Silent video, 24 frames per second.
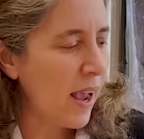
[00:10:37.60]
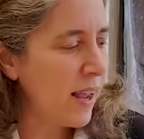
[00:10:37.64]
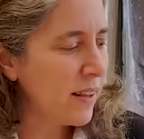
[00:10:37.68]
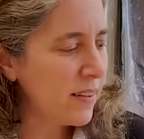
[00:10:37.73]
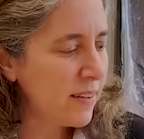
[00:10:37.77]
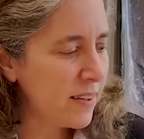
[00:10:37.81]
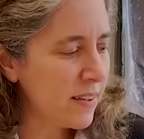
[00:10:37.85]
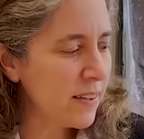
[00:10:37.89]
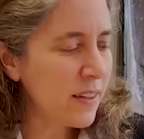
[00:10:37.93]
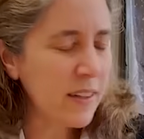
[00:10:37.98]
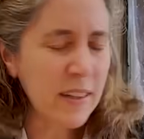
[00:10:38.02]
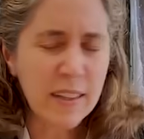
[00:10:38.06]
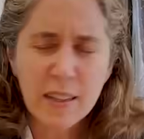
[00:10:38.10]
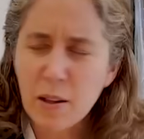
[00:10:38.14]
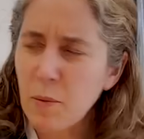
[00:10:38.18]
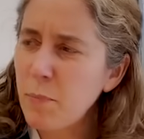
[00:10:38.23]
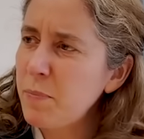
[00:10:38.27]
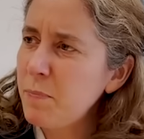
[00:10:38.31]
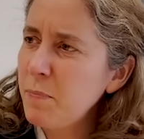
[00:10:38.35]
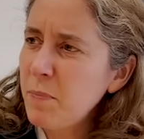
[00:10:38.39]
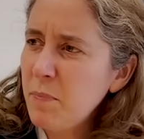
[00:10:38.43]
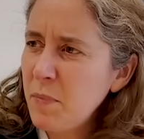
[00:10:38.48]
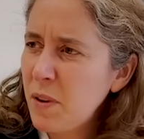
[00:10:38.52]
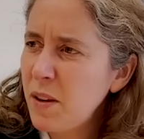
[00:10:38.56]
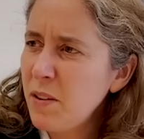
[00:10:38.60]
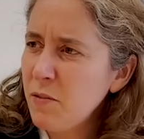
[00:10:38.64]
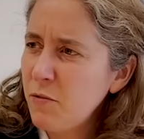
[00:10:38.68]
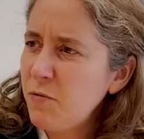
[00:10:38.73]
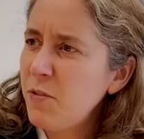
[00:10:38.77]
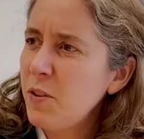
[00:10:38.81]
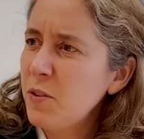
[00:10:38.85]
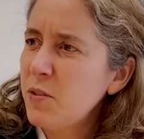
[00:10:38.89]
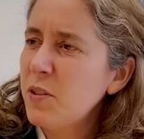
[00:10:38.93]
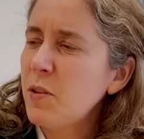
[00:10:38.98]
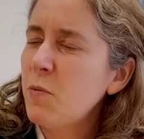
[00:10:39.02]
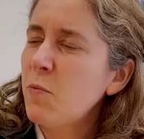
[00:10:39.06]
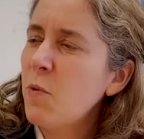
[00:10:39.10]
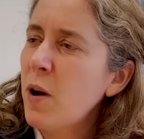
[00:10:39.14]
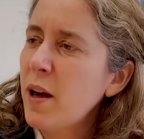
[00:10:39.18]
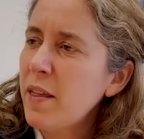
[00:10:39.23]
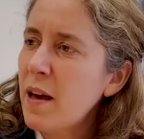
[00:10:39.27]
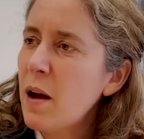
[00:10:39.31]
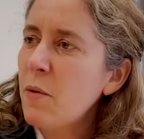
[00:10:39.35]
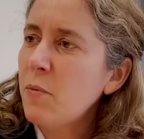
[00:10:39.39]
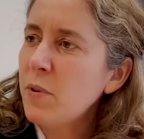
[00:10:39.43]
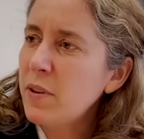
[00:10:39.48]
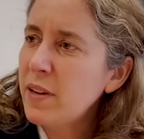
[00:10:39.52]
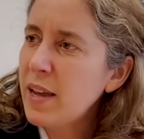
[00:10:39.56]
it's still a little confusing why
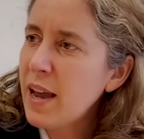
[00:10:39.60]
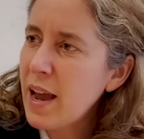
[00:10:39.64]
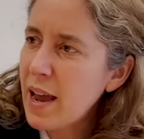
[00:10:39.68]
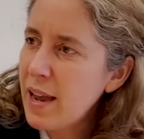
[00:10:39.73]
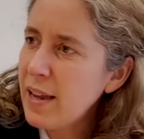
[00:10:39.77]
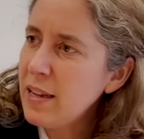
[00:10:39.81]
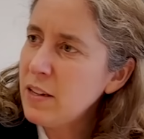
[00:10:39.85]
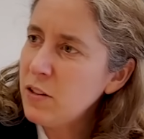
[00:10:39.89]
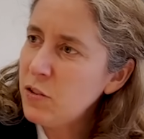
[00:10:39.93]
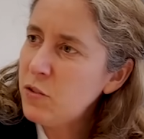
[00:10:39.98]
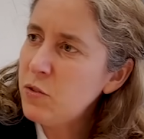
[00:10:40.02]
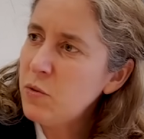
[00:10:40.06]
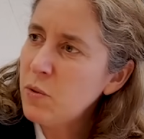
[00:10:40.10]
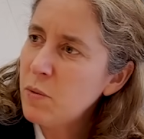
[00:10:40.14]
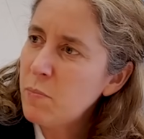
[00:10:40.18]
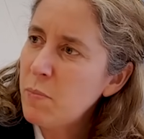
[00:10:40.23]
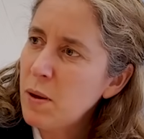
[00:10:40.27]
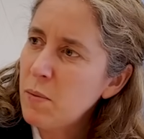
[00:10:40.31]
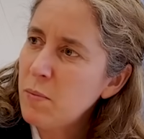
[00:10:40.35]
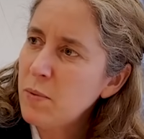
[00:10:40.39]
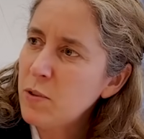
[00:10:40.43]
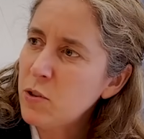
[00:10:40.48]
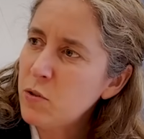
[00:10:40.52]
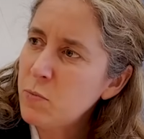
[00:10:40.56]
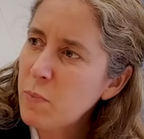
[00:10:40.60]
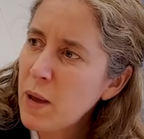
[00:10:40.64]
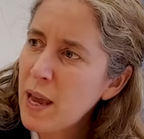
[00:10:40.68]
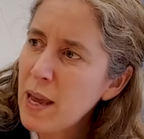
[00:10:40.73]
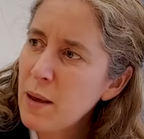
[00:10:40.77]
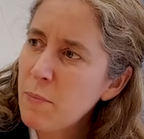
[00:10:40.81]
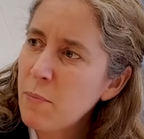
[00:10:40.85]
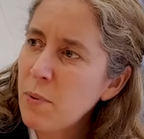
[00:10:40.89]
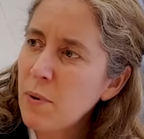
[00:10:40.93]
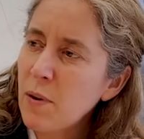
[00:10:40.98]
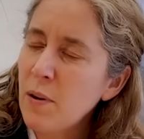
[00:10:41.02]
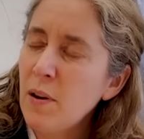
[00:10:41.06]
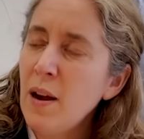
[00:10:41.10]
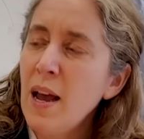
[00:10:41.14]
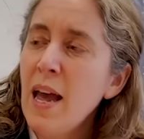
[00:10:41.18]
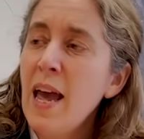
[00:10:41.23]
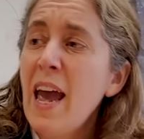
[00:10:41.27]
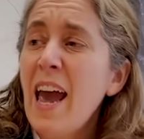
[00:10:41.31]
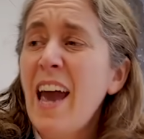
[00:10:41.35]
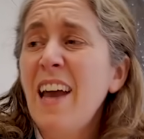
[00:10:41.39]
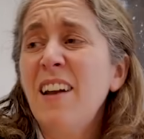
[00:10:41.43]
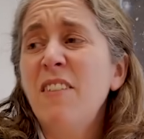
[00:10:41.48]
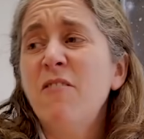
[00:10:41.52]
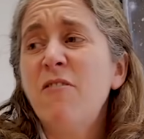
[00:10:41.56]
that would get into a published paper.
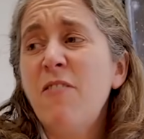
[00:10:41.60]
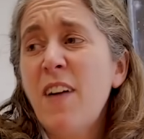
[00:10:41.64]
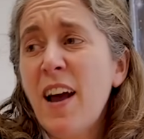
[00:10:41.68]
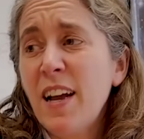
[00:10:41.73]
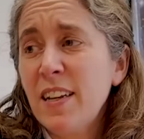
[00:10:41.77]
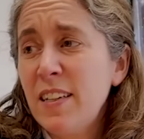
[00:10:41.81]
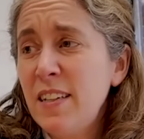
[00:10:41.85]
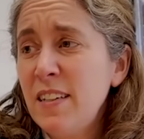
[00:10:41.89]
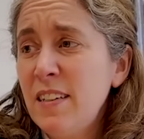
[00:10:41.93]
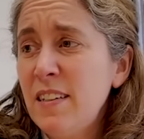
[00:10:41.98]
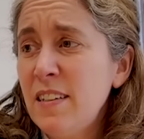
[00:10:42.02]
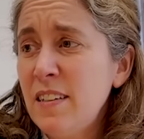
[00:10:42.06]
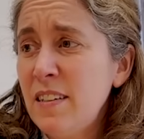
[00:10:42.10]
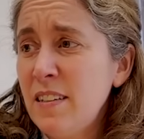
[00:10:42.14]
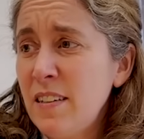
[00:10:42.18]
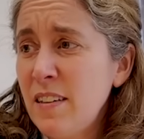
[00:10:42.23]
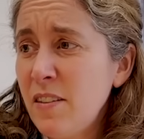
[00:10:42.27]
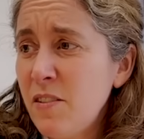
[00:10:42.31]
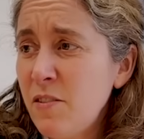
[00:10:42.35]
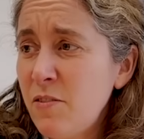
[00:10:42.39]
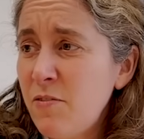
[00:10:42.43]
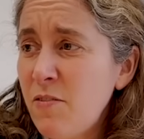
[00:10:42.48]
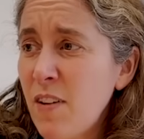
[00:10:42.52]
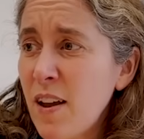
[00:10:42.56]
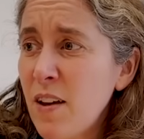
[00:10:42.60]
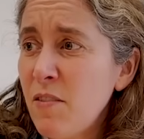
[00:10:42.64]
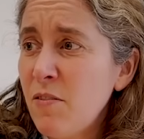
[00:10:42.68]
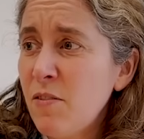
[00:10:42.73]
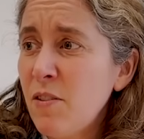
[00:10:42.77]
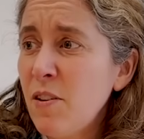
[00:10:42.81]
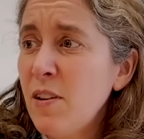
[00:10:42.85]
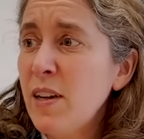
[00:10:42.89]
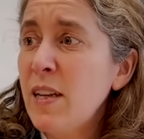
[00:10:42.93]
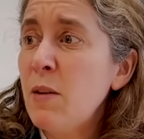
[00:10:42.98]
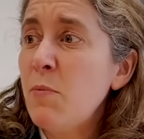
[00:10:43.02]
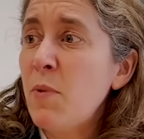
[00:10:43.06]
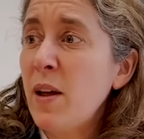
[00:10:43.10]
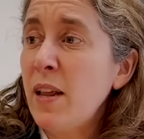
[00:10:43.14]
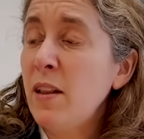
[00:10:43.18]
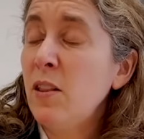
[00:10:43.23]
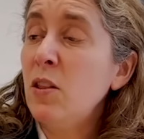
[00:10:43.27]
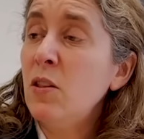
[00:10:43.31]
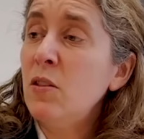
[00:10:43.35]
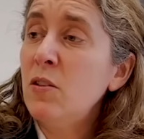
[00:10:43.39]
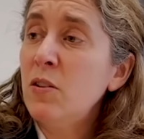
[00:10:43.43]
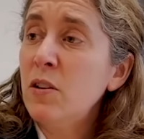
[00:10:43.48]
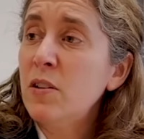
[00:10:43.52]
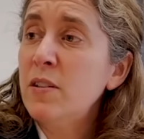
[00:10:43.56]
And in fact, he did another favor and he went
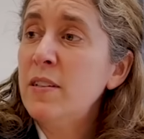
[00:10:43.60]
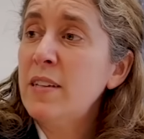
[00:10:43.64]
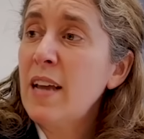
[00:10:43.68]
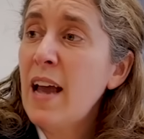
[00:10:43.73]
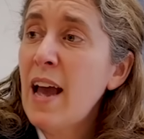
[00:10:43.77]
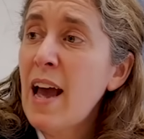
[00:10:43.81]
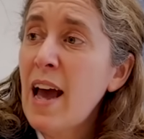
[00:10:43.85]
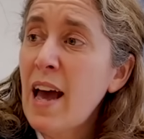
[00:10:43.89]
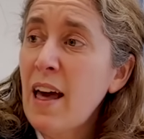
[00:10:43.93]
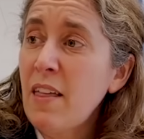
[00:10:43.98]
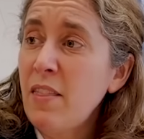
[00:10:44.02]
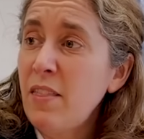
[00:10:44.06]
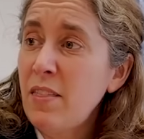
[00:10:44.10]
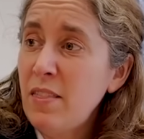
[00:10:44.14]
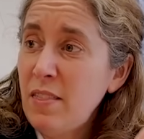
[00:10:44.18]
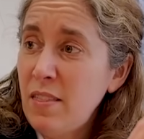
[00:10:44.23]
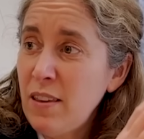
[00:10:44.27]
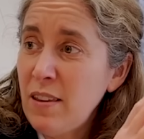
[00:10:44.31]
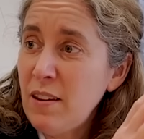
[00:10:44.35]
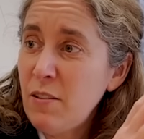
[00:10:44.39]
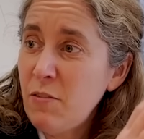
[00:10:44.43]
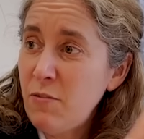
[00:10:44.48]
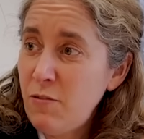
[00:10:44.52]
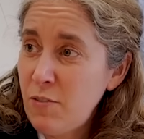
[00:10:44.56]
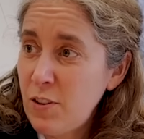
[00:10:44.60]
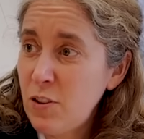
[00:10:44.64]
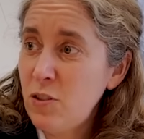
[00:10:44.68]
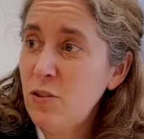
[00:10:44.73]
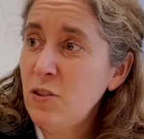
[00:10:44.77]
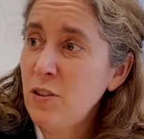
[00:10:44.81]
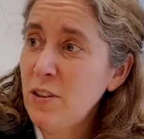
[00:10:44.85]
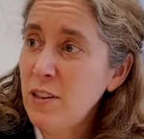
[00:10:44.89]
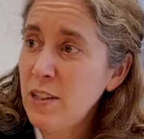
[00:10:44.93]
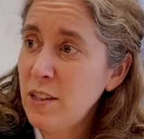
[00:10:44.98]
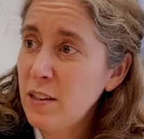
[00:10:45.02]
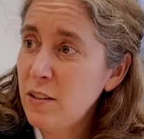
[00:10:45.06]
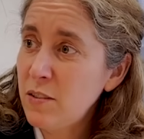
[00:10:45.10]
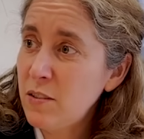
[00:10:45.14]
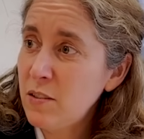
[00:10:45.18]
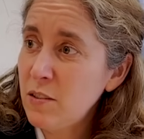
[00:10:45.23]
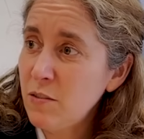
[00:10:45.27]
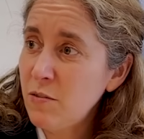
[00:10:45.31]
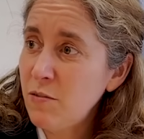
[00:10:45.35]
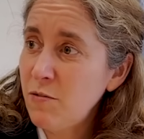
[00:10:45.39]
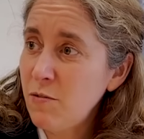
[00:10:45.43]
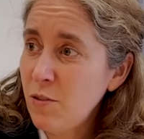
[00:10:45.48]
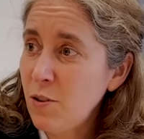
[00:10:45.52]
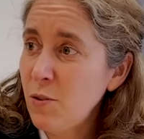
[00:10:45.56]
and looked at the official list
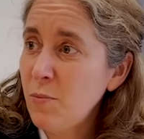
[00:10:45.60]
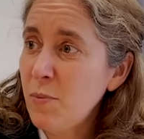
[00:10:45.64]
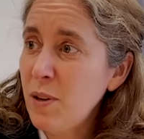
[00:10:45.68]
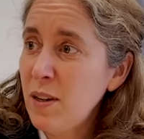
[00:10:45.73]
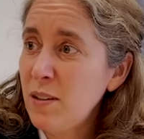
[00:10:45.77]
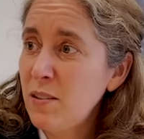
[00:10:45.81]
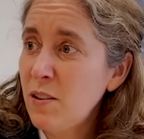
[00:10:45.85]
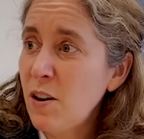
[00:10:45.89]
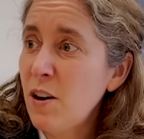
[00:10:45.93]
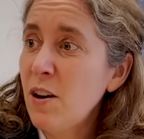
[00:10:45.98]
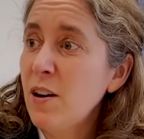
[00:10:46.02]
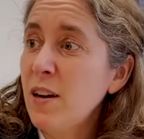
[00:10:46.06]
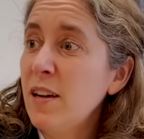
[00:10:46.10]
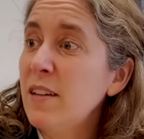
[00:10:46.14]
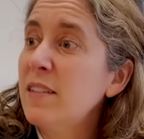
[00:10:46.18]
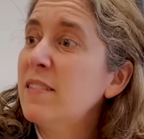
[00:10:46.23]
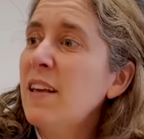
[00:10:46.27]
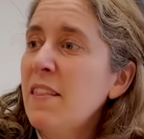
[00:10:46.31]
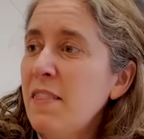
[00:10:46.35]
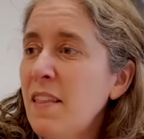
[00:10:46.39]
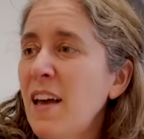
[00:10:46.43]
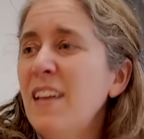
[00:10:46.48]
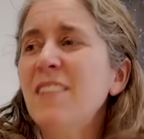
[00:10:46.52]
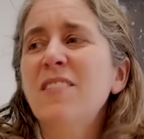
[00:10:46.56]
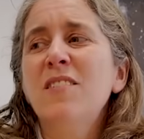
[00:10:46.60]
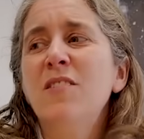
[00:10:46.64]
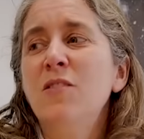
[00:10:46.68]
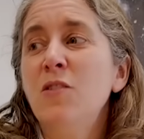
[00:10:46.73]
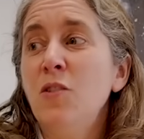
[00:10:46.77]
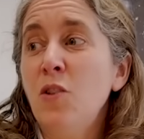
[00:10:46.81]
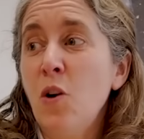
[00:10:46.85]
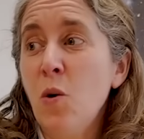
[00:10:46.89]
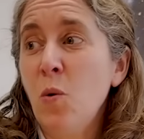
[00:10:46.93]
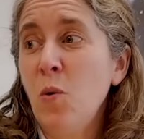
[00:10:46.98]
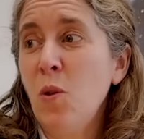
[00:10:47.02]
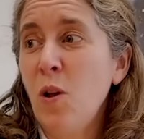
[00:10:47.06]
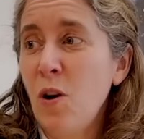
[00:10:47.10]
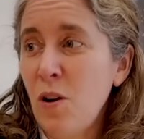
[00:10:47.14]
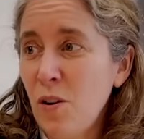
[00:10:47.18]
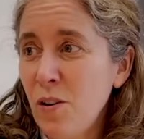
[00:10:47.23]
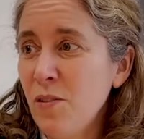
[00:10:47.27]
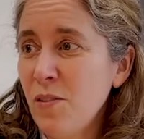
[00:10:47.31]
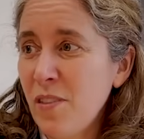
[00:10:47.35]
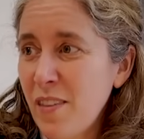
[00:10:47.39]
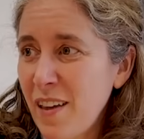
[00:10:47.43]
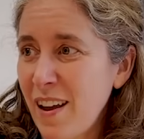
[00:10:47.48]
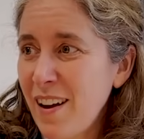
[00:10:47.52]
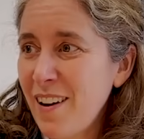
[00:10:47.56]
of Fermi targets, and that's no
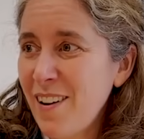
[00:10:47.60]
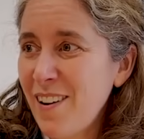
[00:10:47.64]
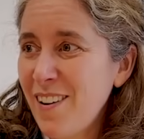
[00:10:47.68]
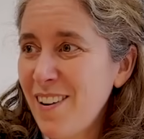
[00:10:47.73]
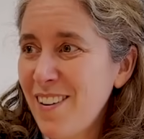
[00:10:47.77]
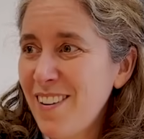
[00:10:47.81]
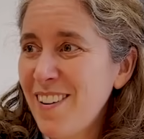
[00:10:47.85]
longer there.